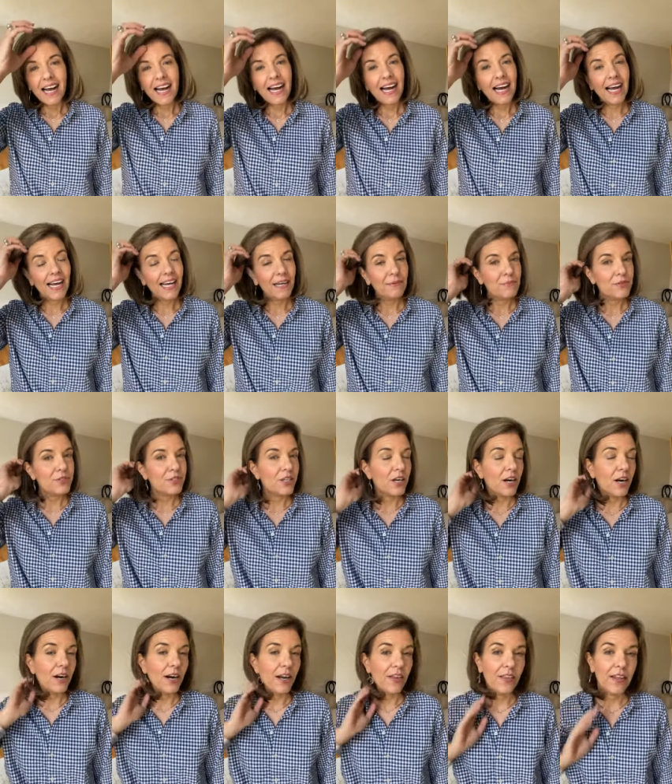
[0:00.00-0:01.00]
I'm
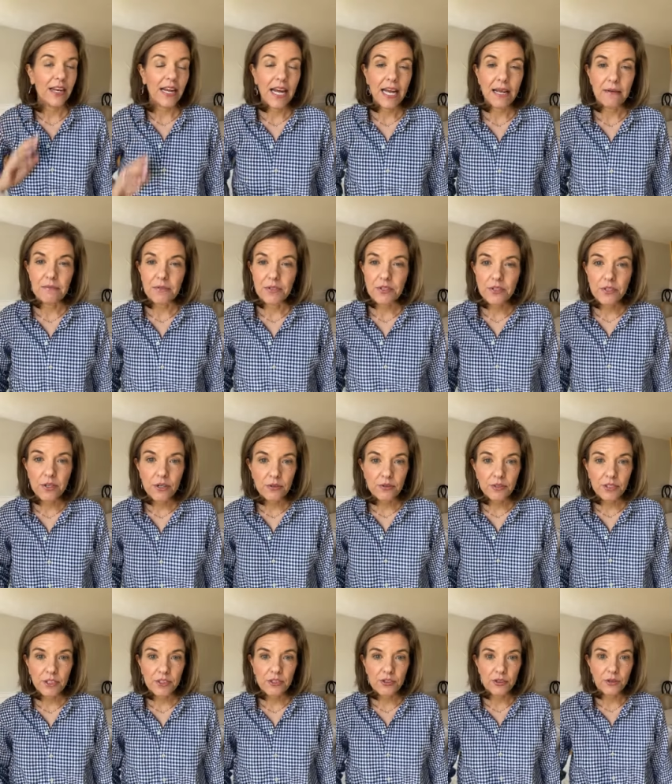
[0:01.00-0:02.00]
sorry that I am so
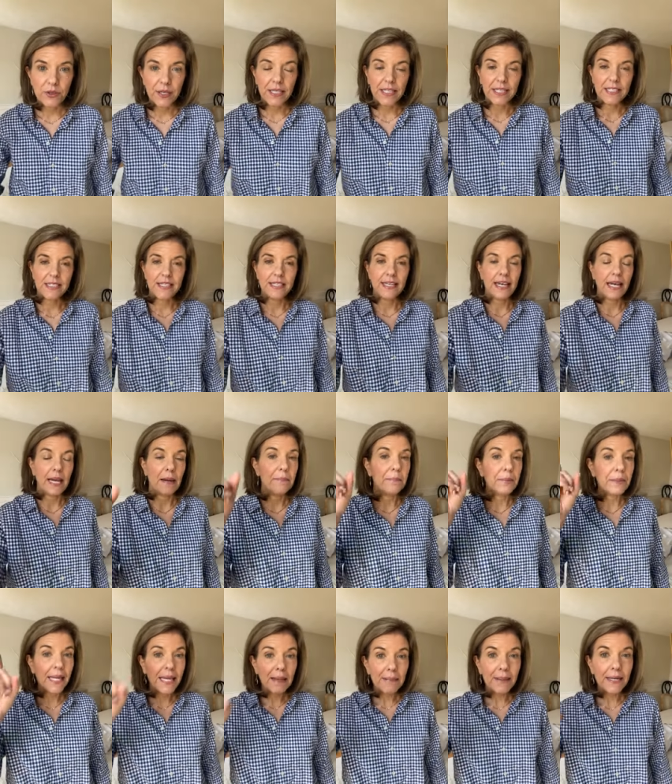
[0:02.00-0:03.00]
disjointed today. I
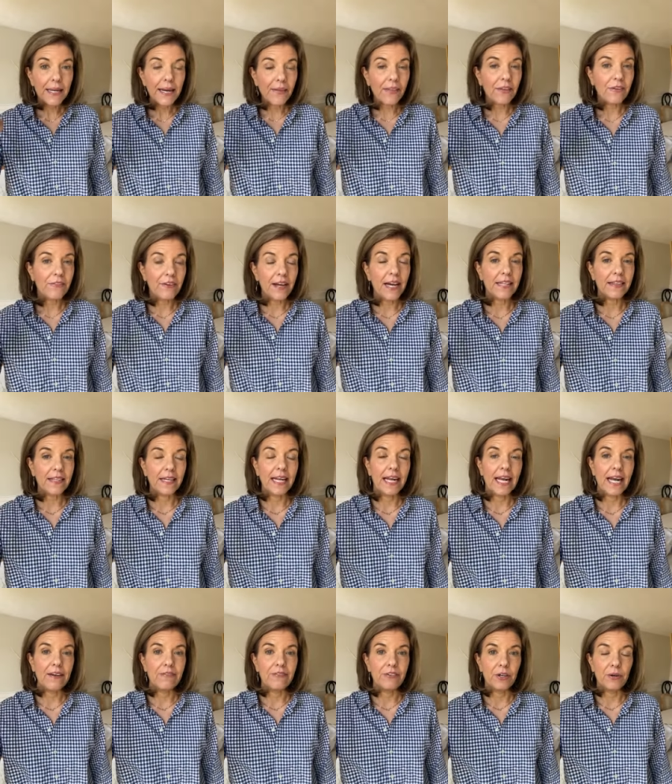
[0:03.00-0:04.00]
blame it on the fact that I
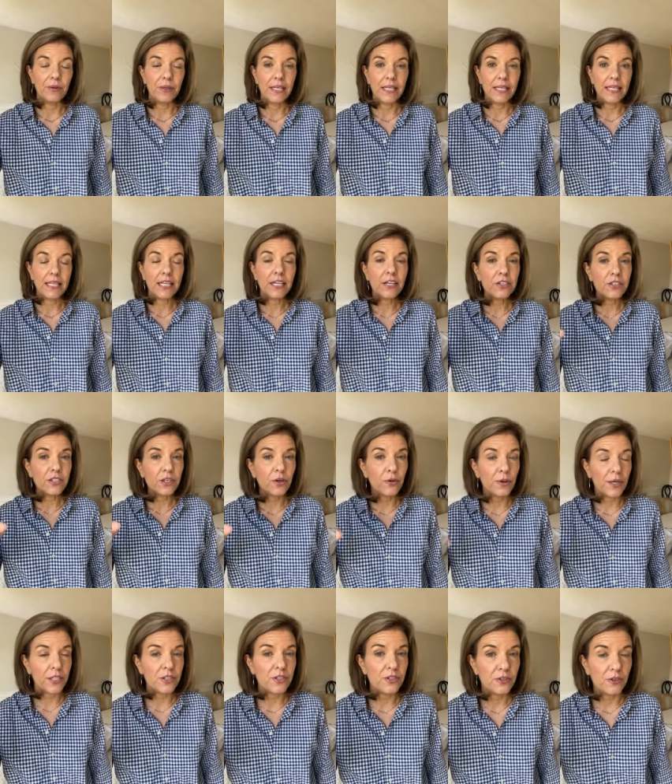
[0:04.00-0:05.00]
have no heat. Here's a
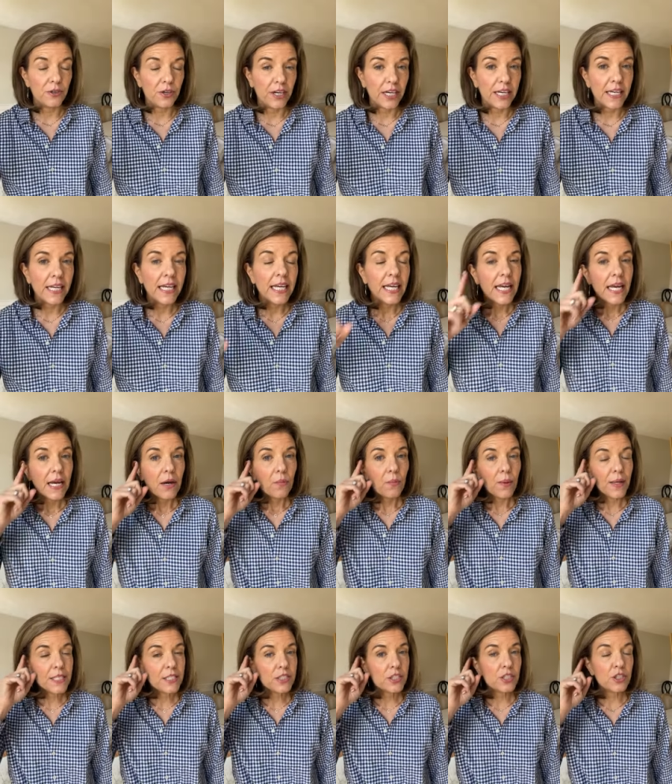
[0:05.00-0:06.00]
quick story.
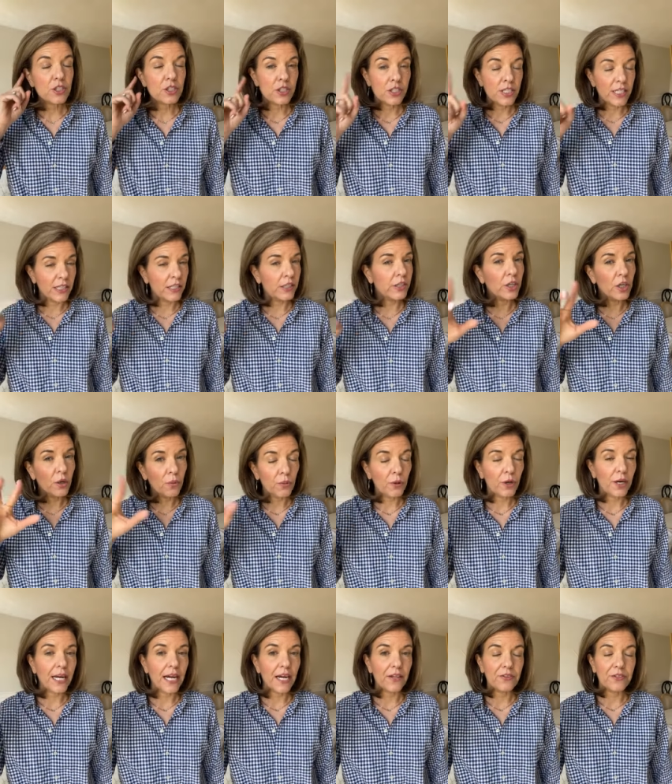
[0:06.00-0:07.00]
Went to, did a little
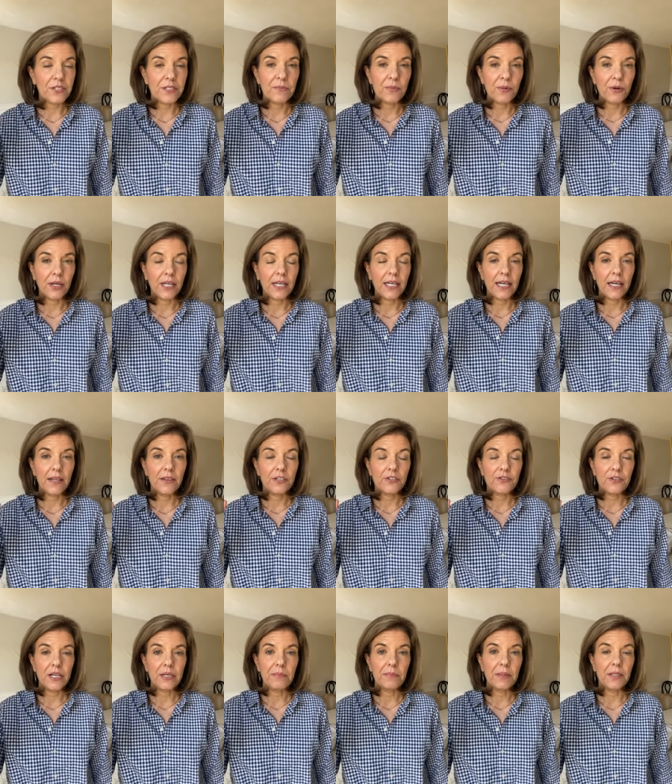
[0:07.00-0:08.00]
workout this morning on the
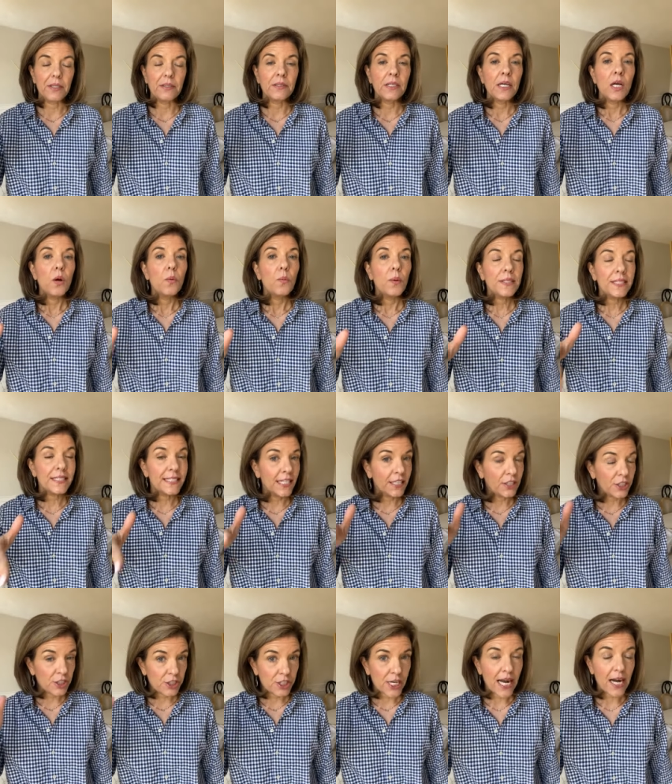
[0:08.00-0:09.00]
treadmill. Went to
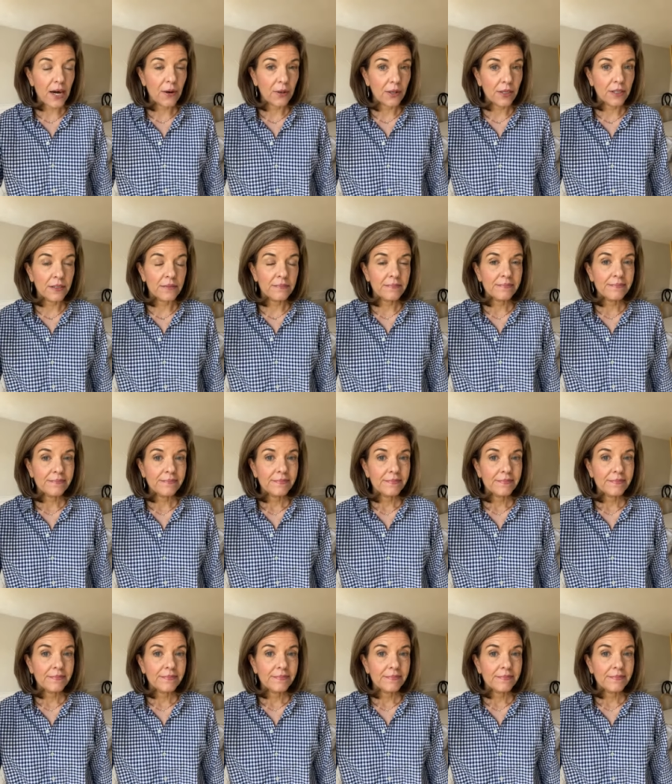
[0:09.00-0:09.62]
take a shower